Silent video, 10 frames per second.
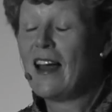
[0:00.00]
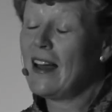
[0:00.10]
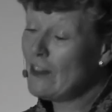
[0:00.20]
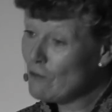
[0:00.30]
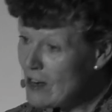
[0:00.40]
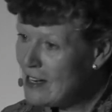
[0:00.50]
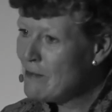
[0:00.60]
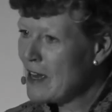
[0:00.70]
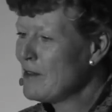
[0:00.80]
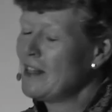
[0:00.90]
And it really
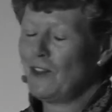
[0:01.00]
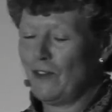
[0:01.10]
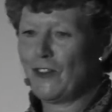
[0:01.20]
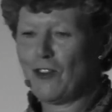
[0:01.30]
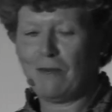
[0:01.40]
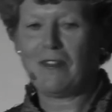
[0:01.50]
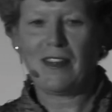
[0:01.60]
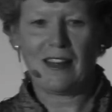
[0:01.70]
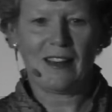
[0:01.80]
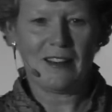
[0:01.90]
made me sort of stop and
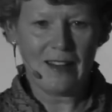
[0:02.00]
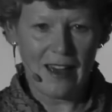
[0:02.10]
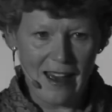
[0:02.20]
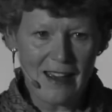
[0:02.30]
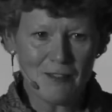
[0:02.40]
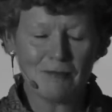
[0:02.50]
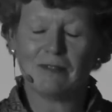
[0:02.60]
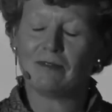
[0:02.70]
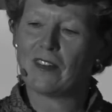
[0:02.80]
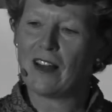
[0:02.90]
think, okay,
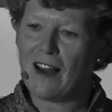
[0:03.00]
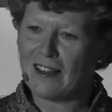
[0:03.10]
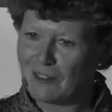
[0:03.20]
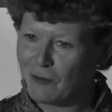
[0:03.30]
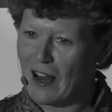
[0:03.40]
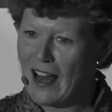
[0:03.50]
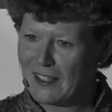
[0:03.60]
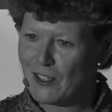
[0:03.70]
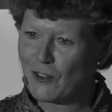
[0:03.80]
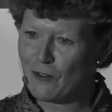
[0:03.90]
I
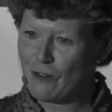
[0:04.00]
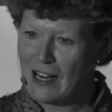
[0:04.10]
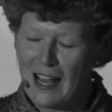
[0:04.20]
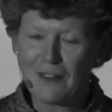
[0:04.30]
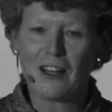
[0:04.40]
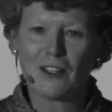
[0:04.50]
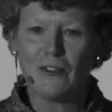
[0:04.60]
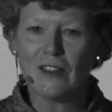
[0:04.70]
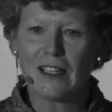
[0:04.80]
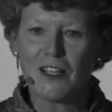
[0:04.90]
had to sort of really have that
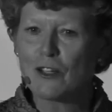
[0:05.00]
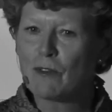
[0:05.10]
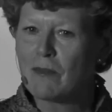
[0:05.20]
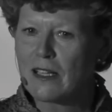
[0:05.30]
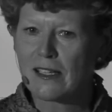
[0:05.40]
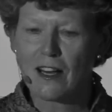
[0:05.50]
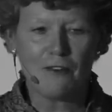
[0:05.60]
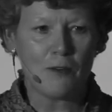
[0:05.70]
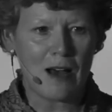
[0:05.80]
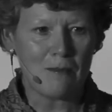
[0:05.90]
conversation with
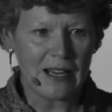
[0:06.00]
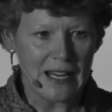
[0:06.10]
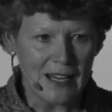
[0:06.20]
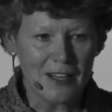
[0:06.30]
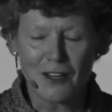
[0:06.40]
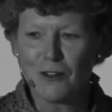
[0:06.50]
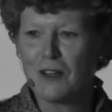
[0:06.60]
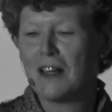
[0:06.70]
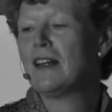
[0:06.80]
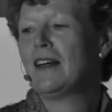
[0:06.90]
myself about my ego
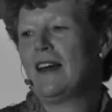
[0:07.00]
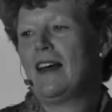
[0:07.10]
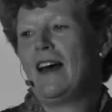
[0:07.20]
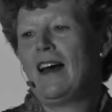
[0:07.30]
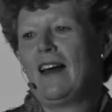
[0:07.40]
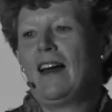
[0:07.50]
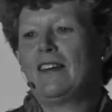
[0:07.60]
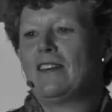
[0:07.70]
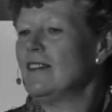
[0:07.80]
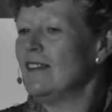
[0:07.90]

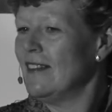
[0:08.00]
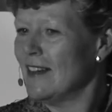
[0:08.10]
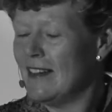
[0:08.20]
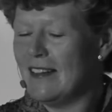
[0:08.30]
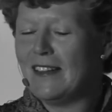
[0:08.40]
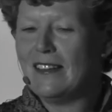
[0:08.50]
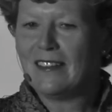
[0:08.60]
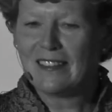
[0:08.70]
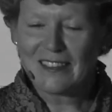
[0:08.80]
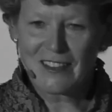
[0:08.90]
and
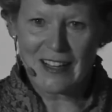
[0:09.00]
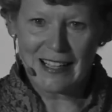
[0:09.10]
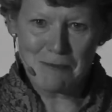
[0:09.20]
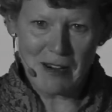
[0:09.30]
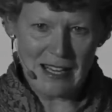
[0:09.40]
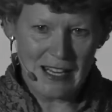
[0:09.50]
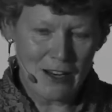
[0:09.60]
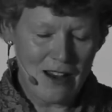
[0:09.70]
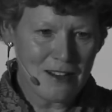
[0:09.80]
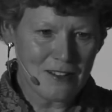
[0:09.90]
try and get my ego
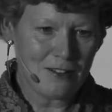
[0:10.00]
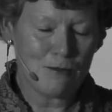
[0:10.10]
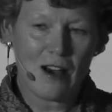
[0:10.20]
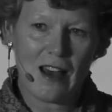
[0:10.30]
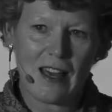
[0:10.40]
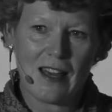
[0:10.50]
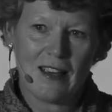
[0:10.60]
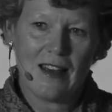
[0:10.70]
out of the way.